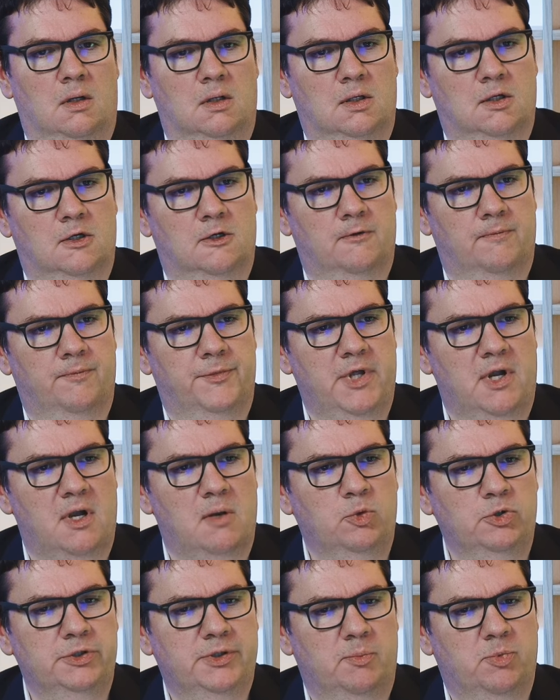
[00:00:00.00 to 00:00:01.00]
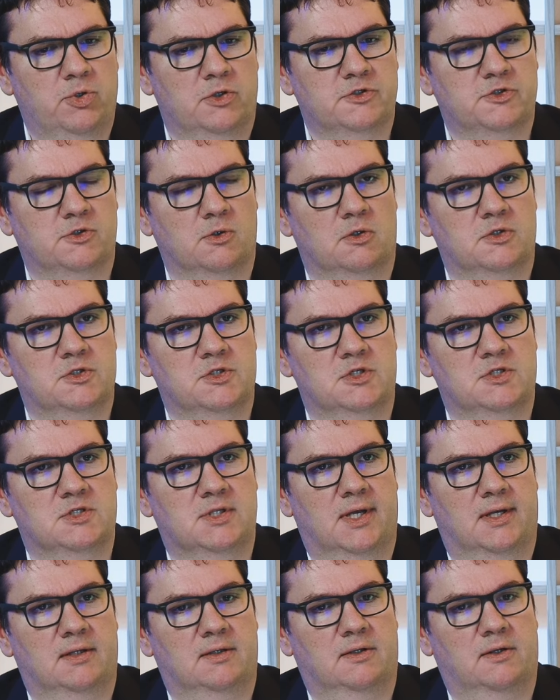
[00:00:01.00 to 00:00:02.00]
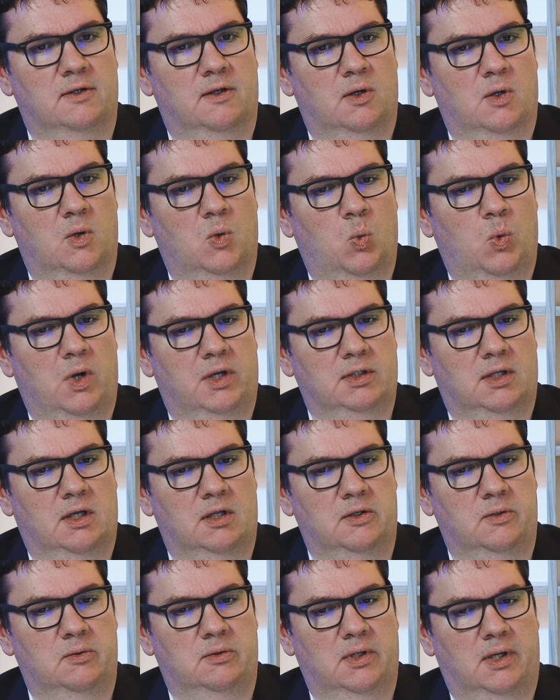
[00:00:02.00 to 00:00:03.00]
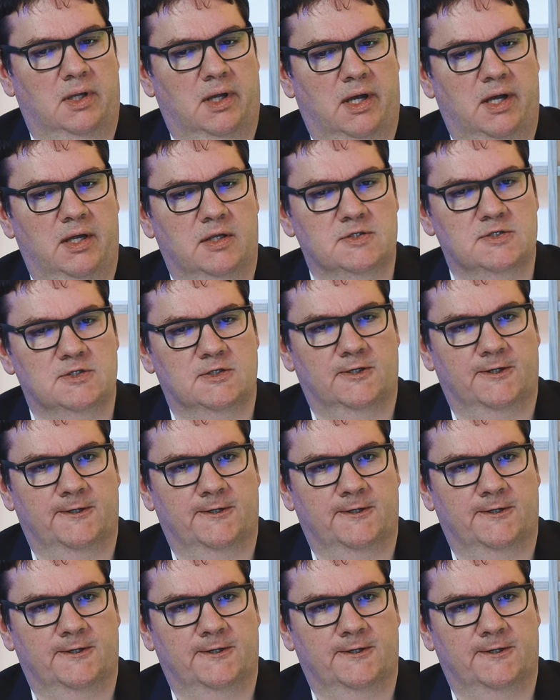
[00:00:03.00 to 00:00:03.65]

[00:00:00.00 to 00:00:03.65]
There are multiple sources that one can utilize.